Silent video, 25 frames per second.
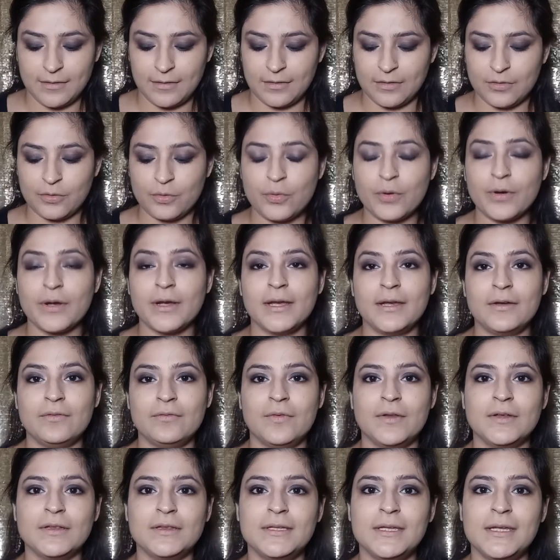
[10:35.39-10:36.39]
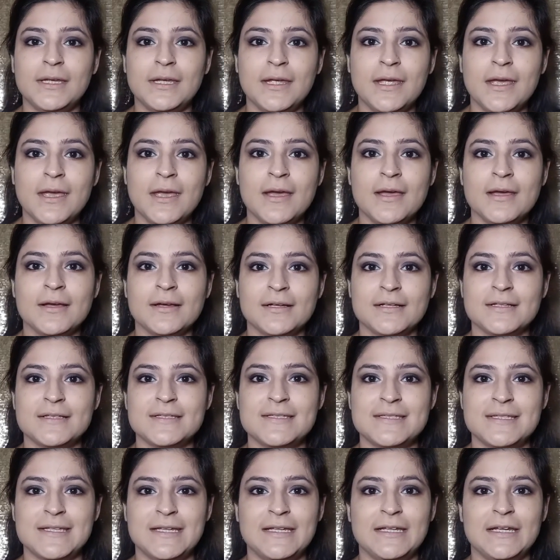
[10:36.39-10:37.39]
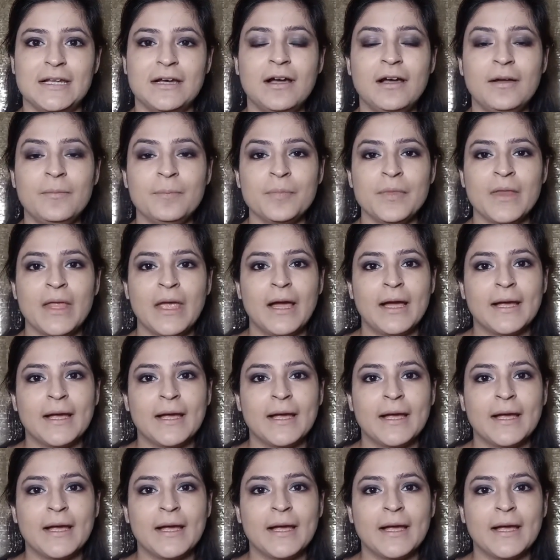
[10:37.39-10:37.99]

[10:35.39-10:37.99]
go in with the concealer.